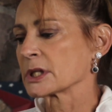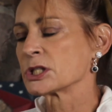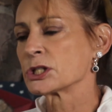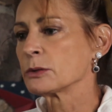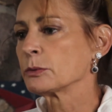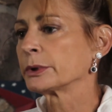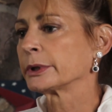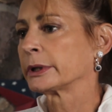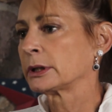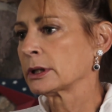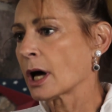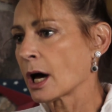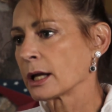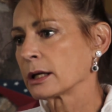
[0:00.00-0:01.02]
she will
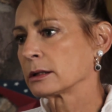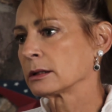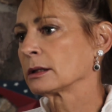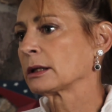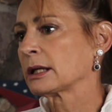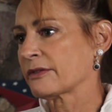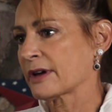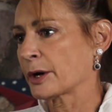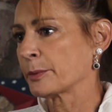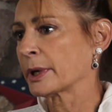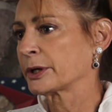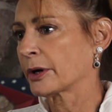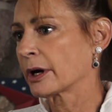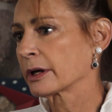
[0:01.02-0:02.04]
not leave out my
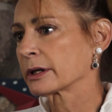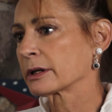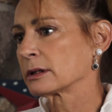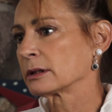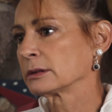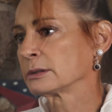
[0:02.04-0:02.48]
daughter.